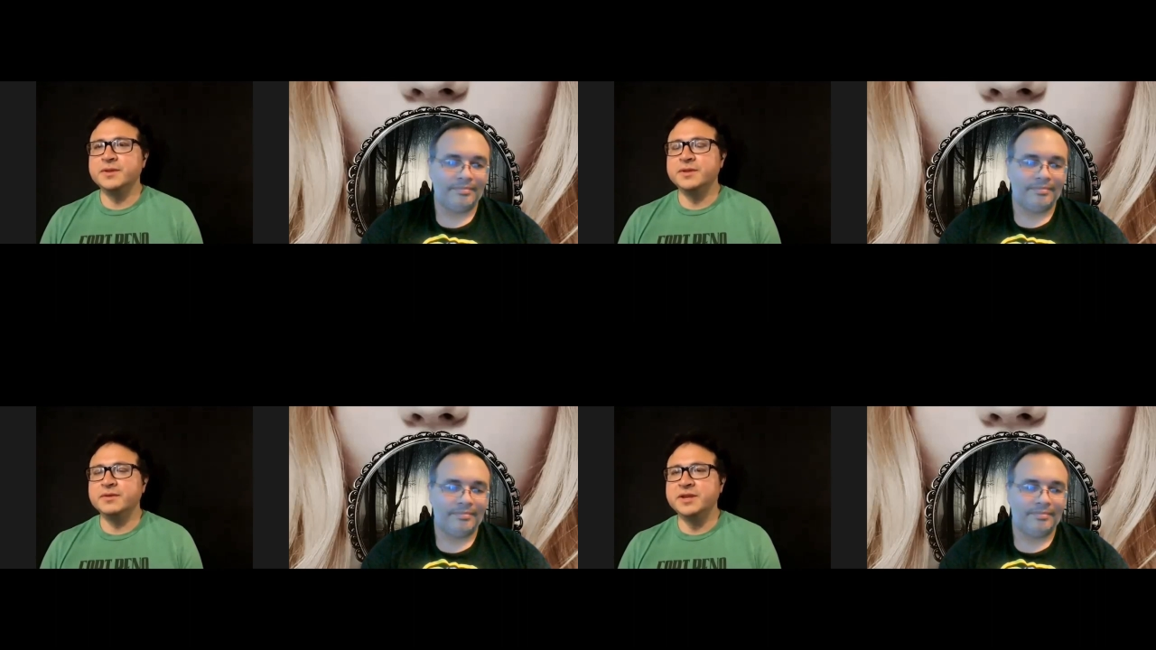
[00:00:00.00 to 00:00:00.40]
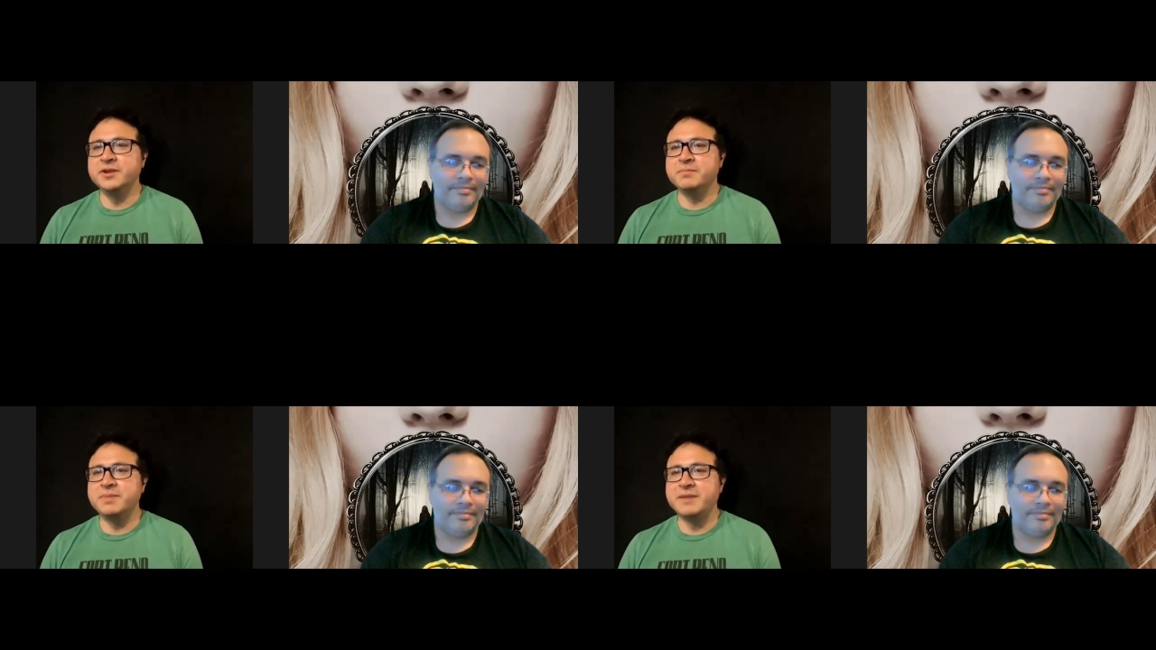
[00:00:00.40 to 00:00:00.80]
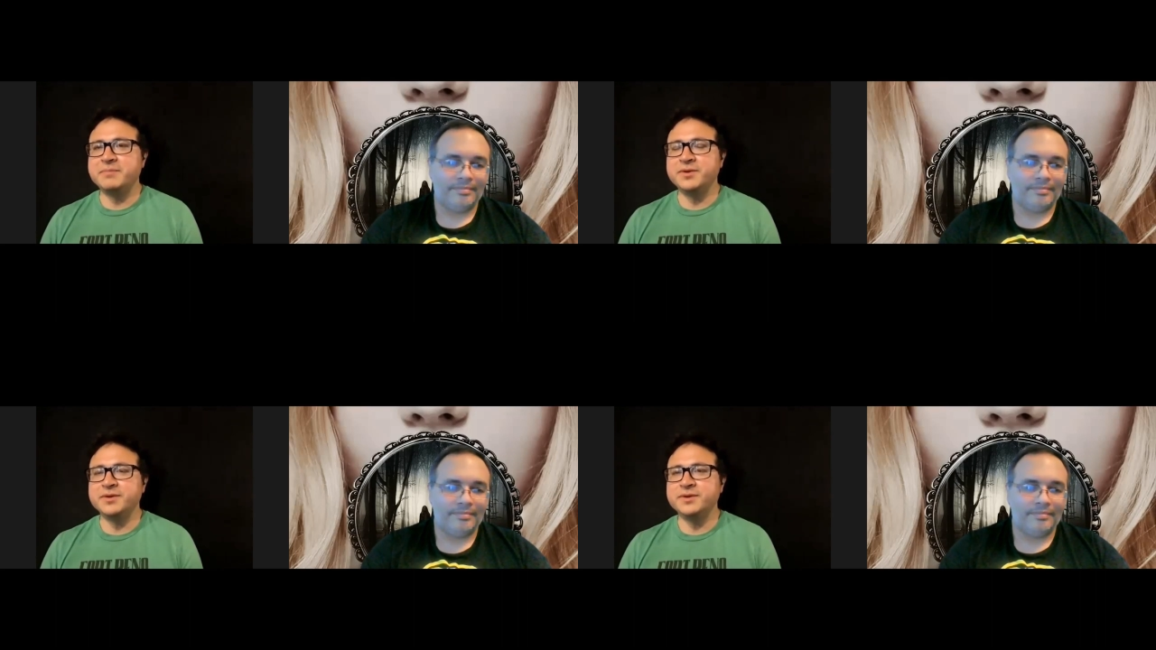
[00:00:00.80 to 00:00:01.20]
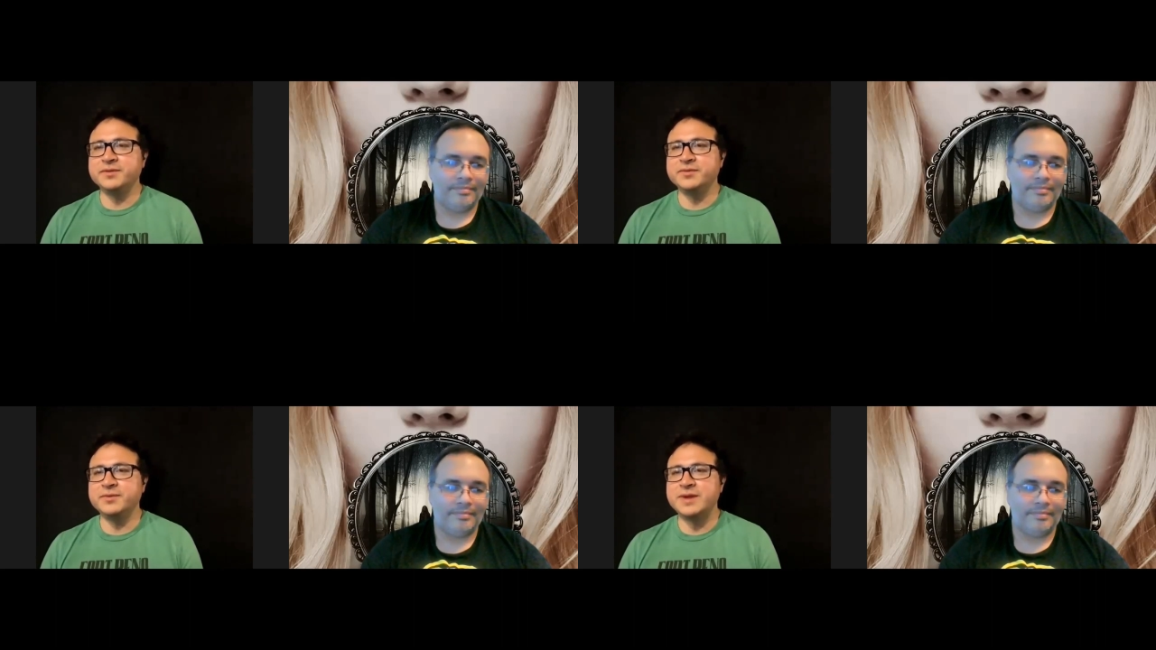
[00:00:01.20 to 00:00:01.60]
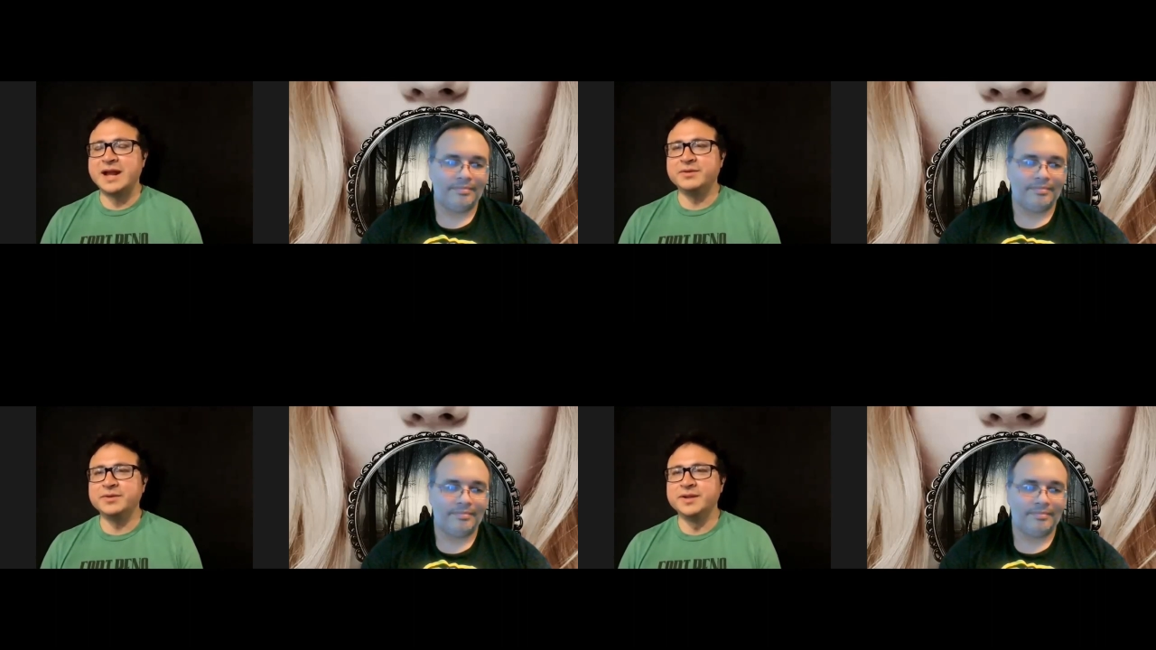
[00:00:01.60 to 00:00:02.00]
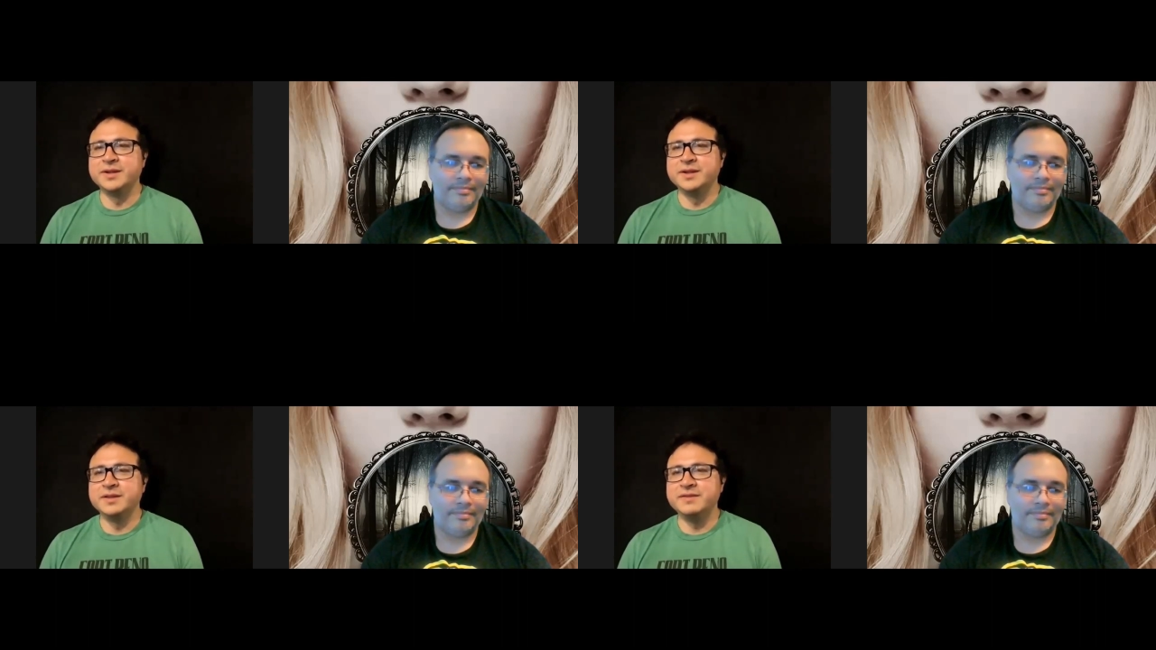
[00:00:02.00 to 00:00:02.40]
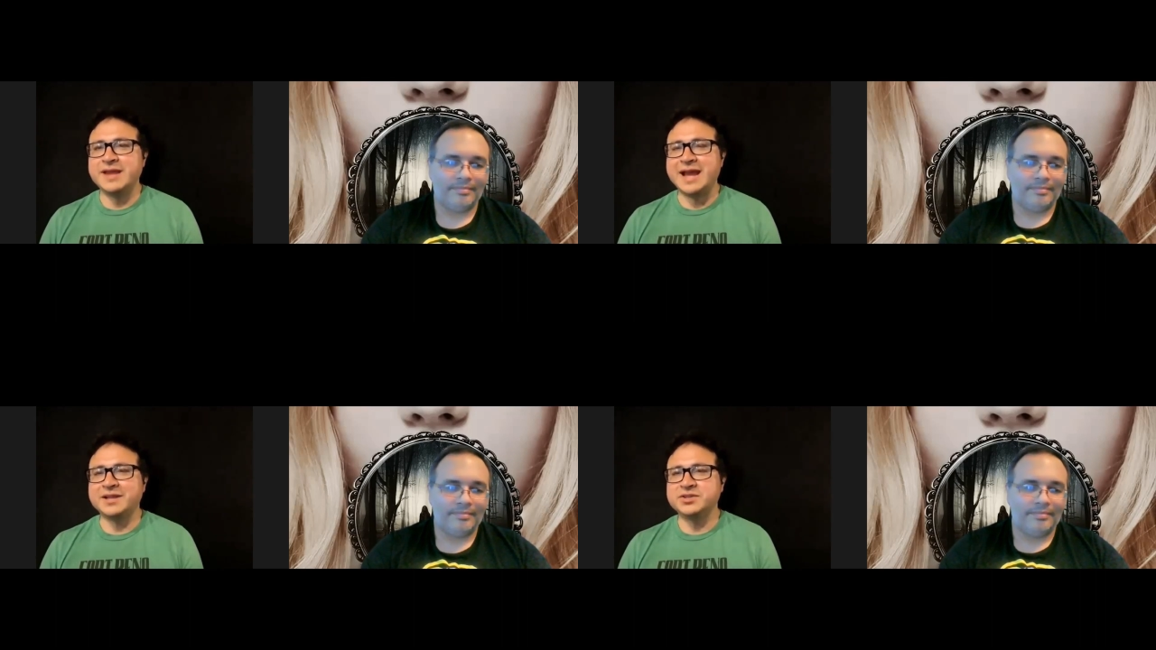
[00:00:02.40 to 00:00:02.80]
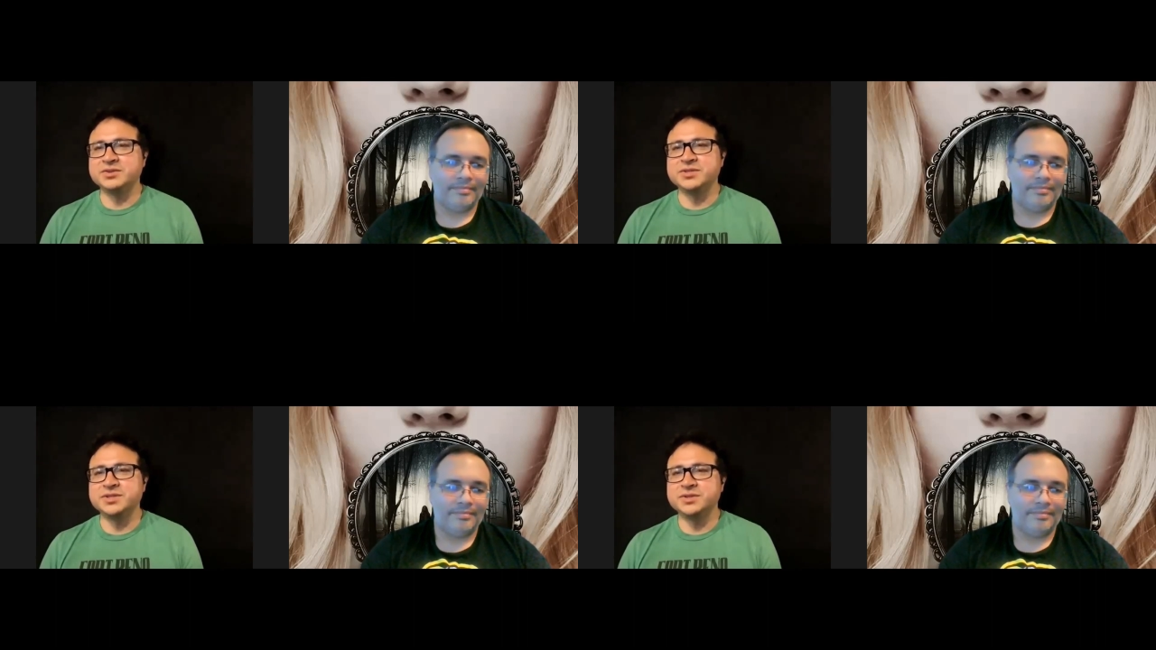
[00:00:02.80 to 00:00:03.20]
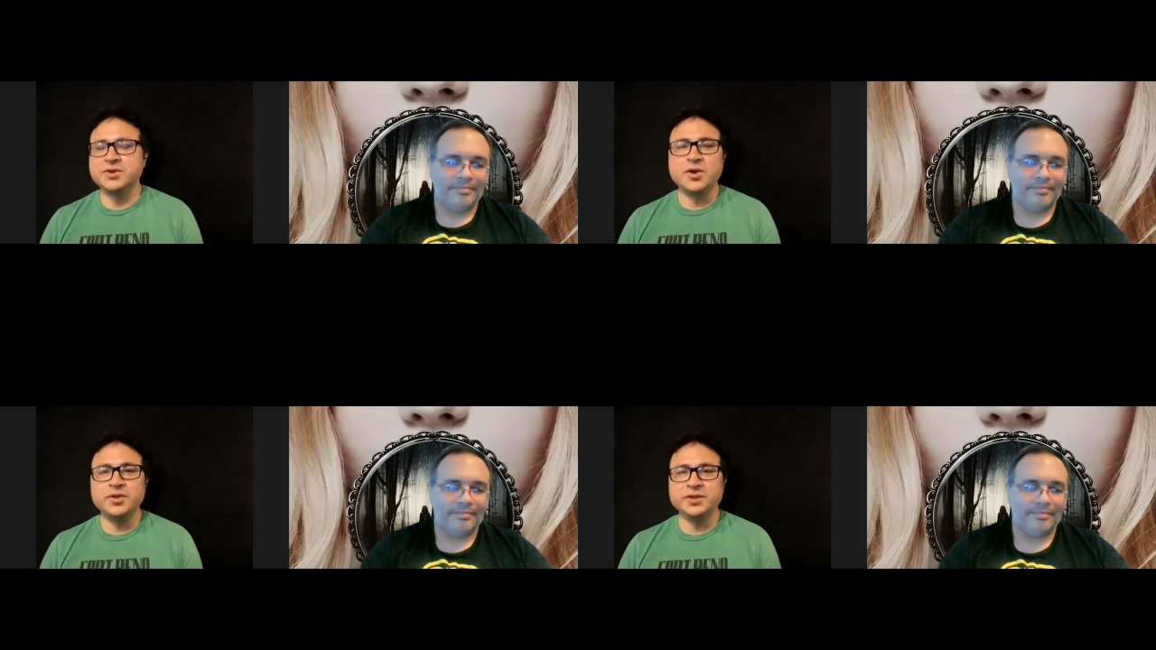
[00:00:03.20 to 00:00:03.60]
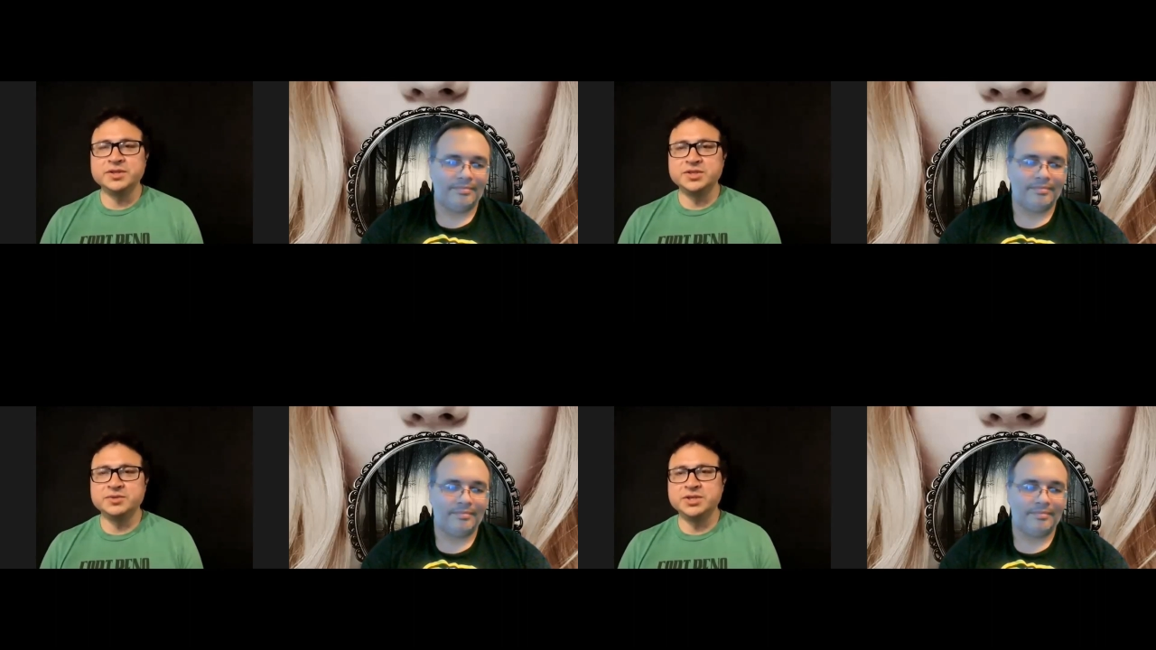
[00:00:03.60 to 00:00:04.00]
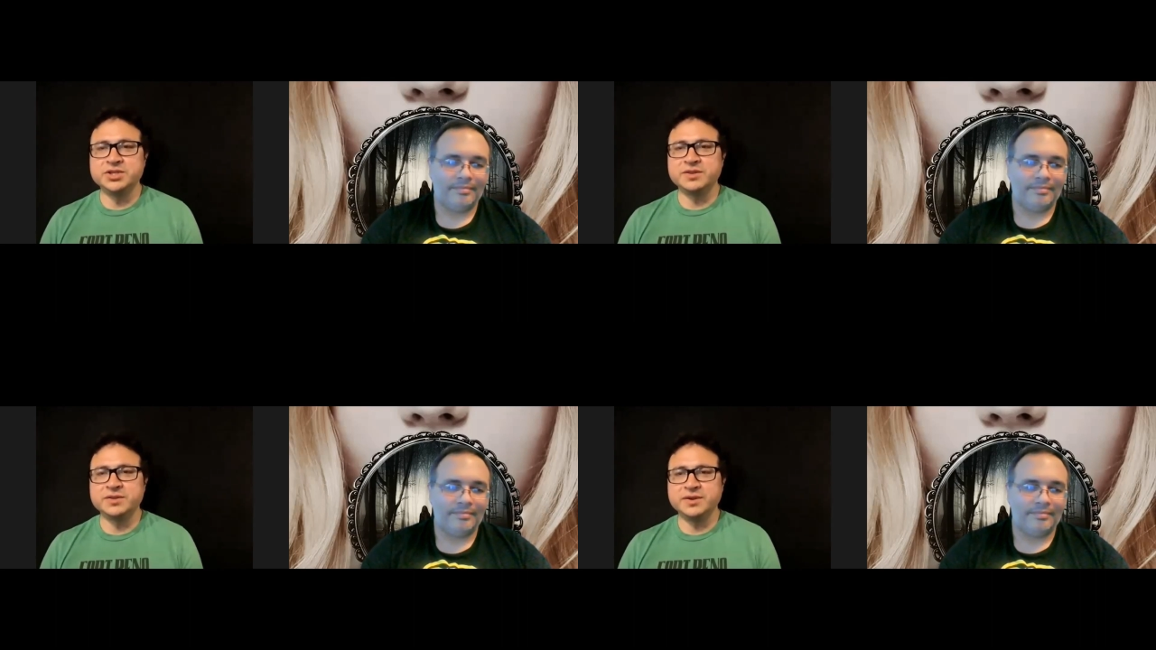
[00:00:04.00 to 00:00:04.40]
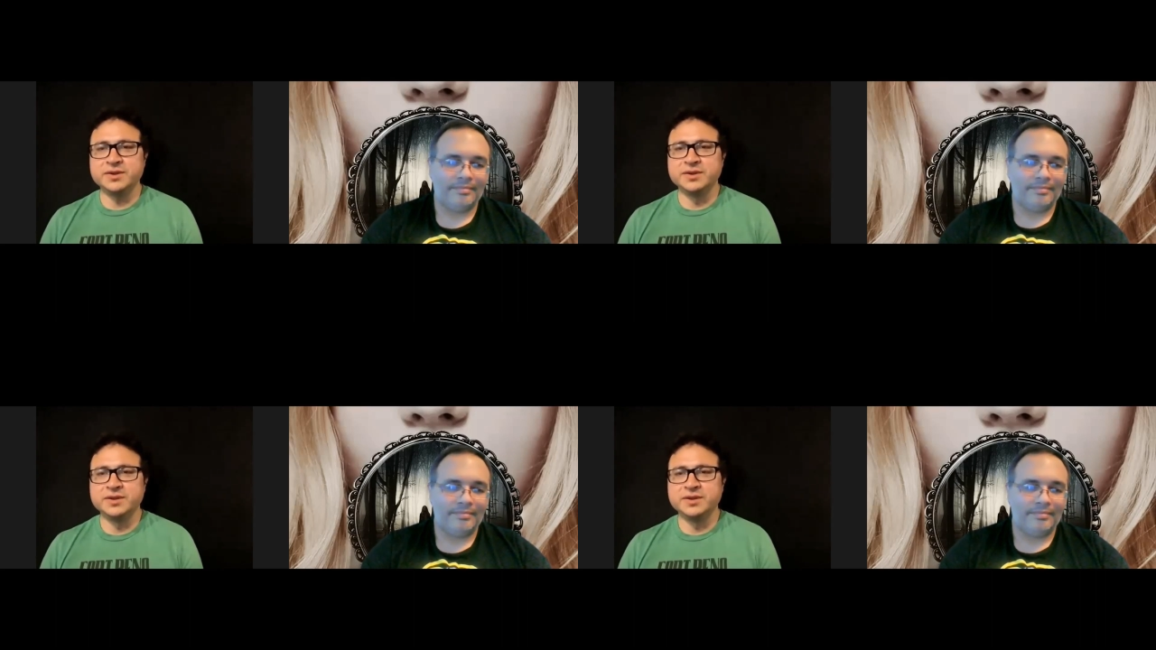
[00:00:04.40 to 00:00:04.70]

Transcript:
Speaker 1: you'll hear peppered throughout the actors calling to each other